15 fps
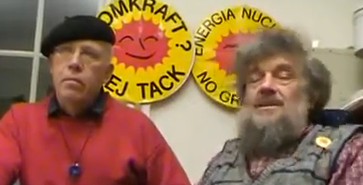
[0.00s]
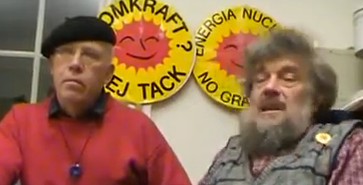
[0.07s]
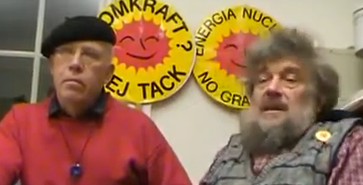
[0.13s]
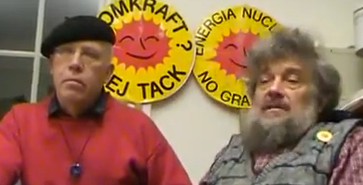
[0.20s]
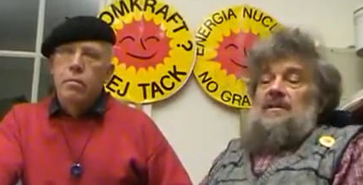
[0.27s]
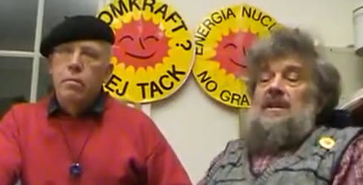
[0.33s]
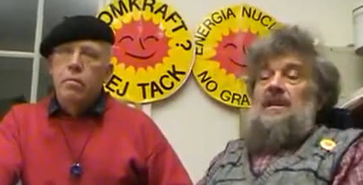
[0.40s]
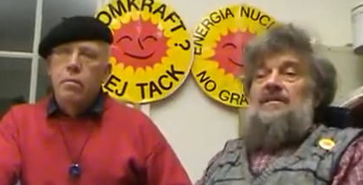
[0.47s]

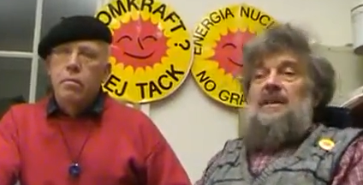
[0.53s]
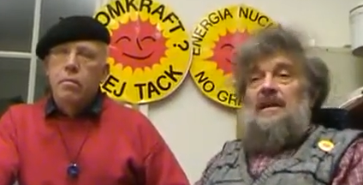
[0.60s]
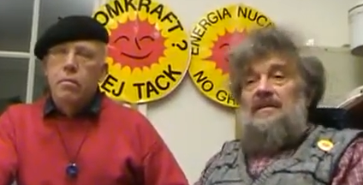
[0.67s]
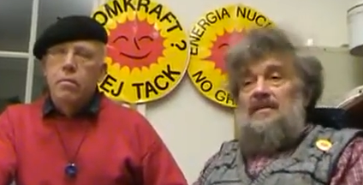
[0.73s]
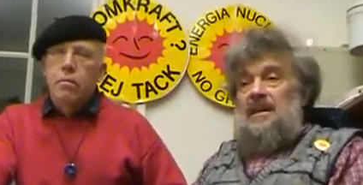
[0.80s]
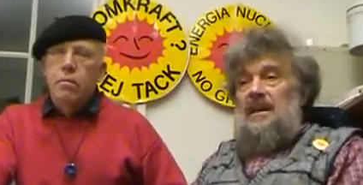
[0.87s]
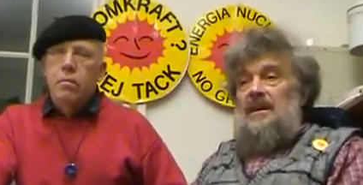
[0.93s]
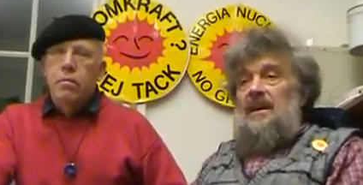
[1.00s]
Speaker 1: Yes, as I
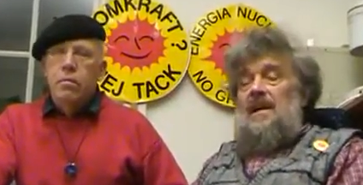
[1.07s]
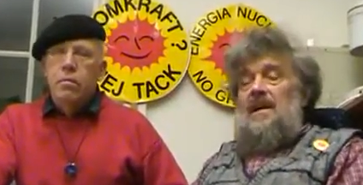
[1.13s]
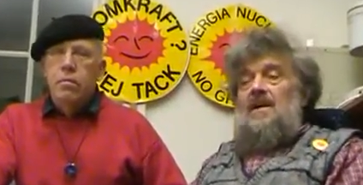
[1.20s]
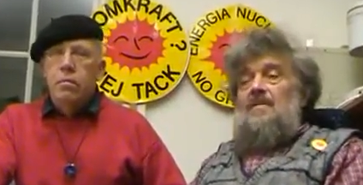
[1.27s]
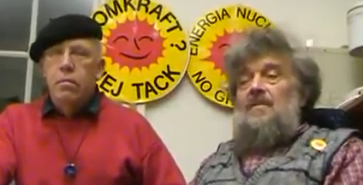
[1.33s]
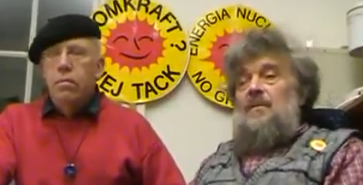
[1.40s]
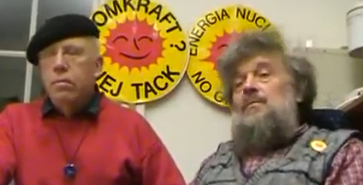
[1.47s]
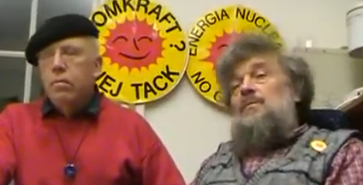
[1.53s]
said,
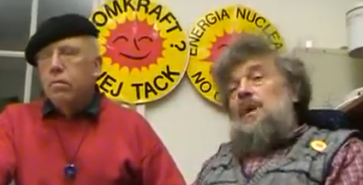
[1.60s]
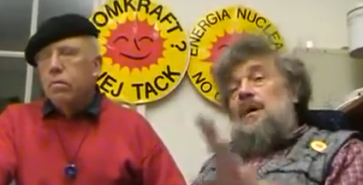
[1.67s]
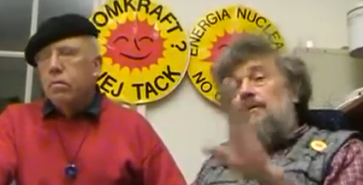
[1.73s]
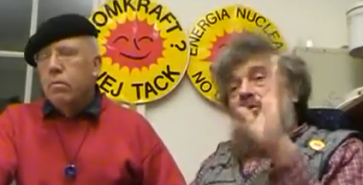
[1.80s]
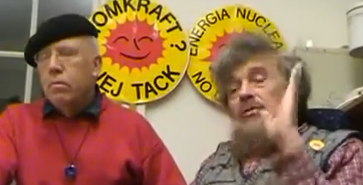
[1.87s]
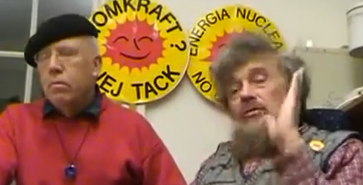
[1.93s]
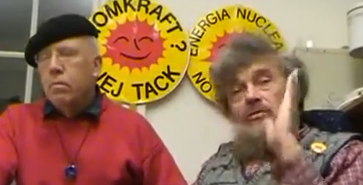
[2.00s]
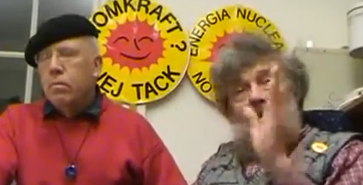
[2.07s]
we
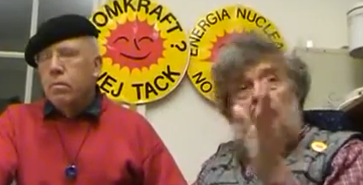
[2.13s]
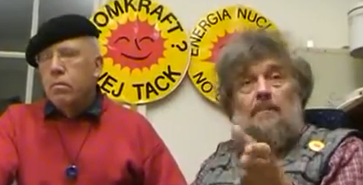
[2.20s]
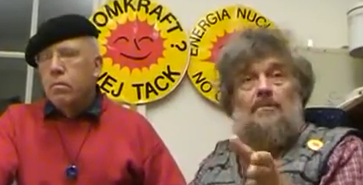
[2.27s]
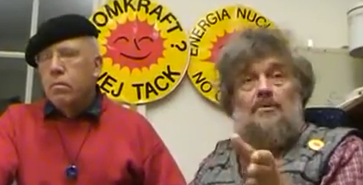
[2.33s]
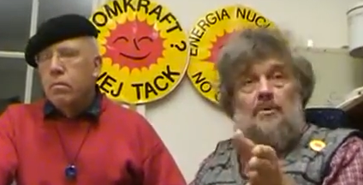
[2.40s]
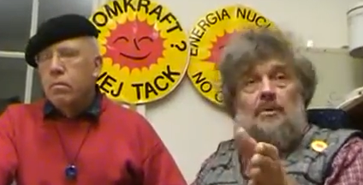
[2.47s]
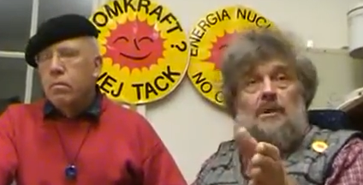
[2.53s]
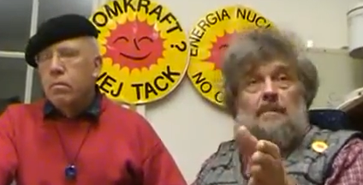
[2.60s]
have to
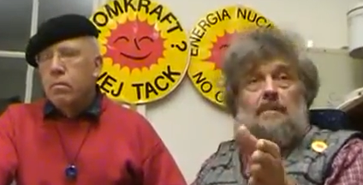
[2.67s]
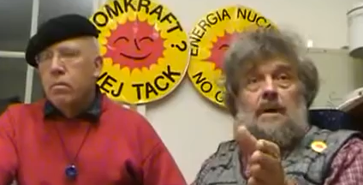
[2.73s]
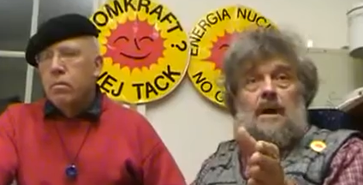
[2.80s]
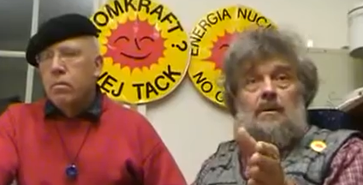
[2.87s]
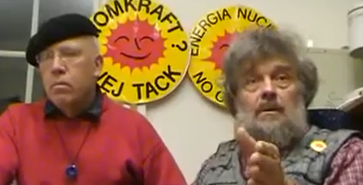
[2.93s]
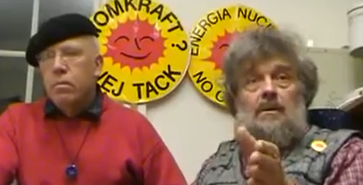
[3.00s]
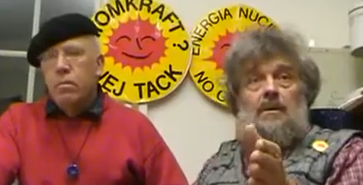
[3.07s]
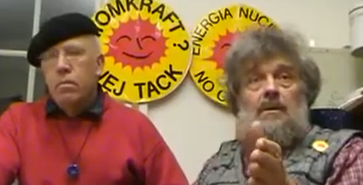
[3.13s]
stop nuclear
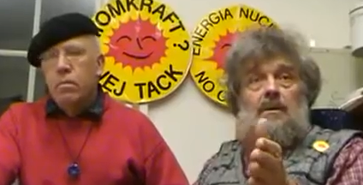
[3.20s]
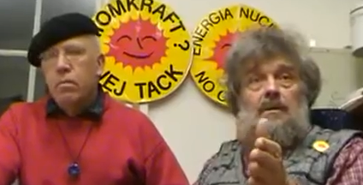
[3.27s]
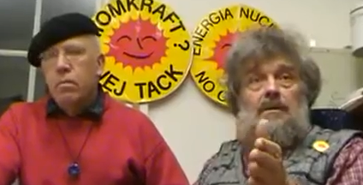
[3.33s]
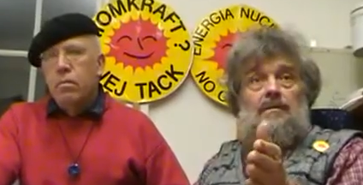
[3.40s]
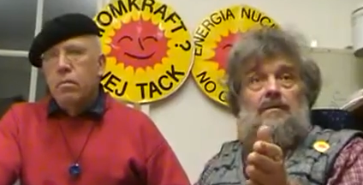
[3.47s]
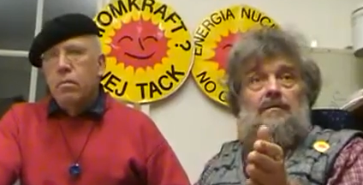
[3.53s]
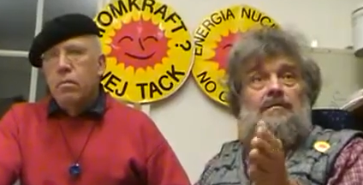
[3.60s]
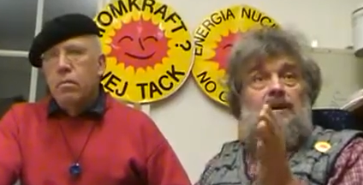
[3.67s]
power
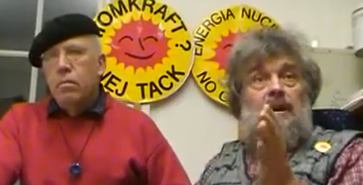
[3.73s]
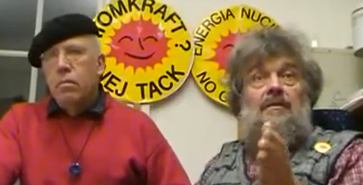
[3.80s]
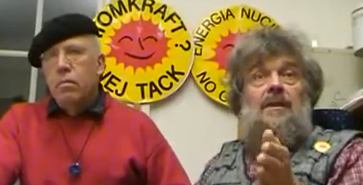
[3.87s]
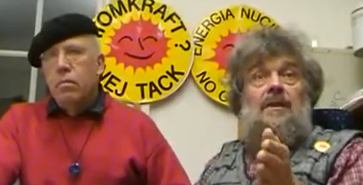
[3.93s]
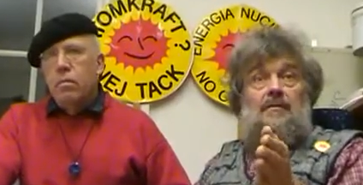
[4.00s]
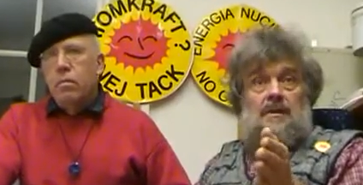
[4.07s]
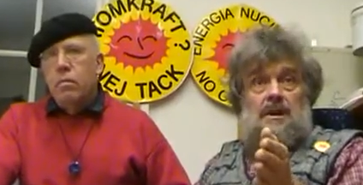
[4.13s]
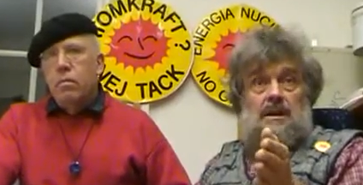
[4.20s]

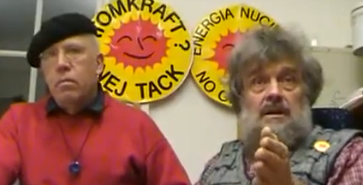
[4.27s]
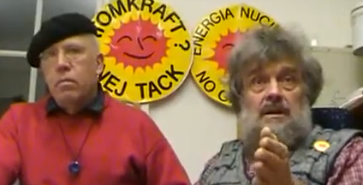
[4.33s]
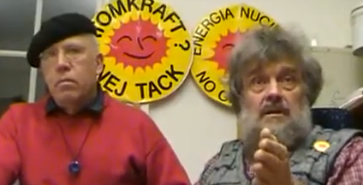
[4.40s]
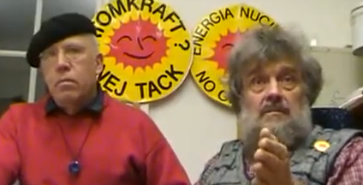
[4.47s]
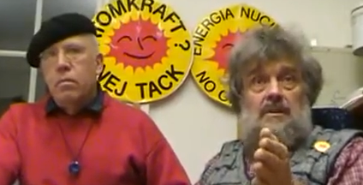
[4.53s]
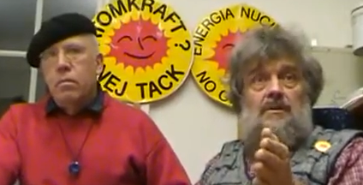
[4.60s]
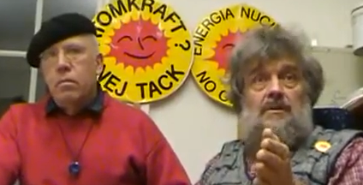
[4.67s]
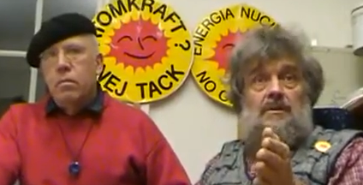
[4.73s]
very
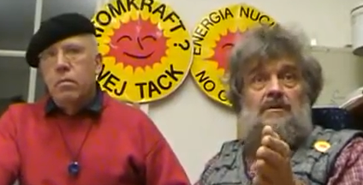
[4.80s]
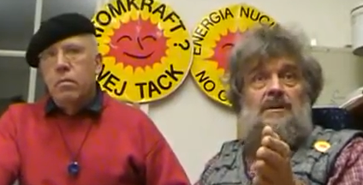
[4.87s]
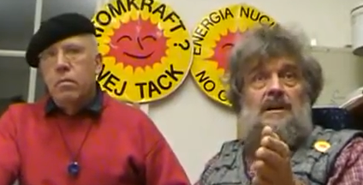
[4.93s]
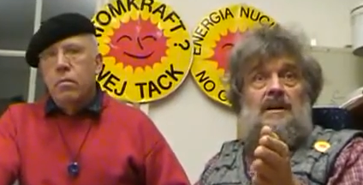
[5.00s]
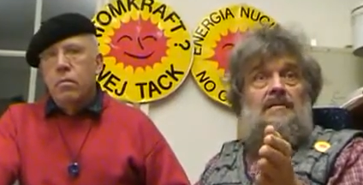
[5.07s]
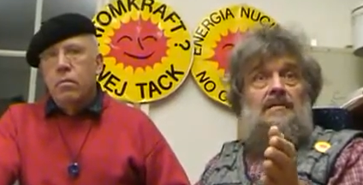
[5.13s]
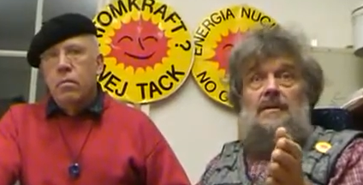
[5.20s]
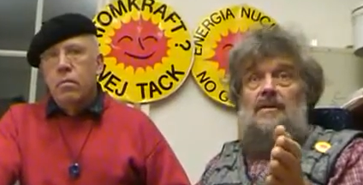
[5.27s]
quickly because
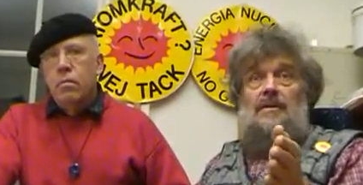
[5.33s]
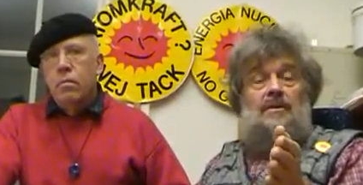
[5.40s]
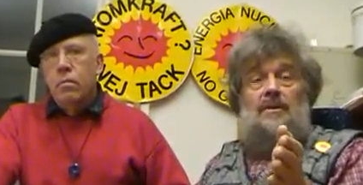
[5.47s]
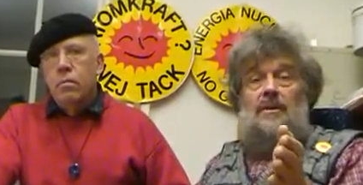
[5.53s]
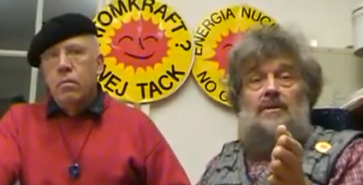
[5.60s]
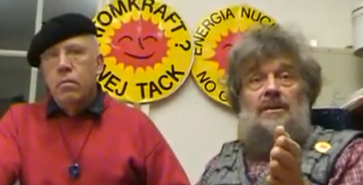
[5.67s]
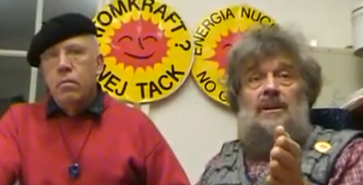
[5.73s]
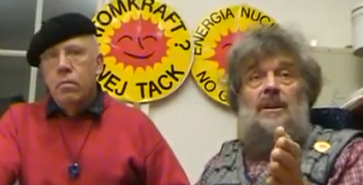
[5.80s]
every
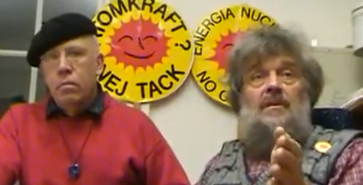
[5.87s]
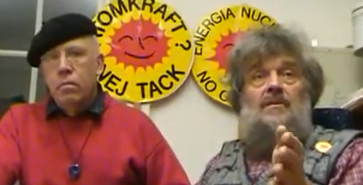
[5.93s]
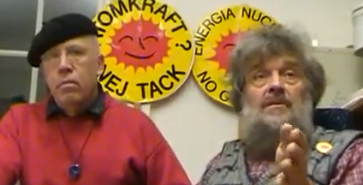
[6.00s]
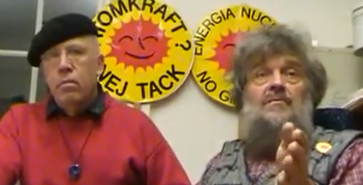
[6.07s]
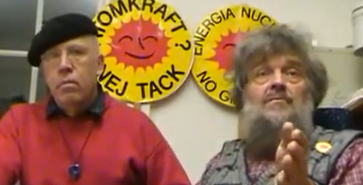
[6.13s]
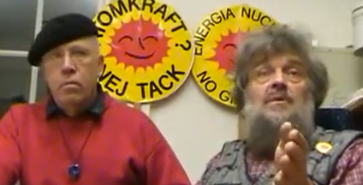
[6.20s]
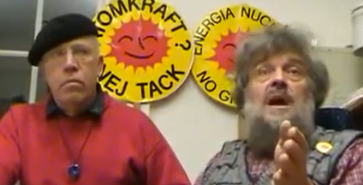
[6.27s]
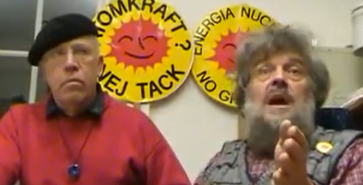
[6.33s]
third
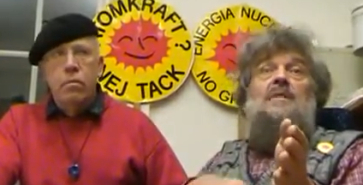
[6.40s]
year we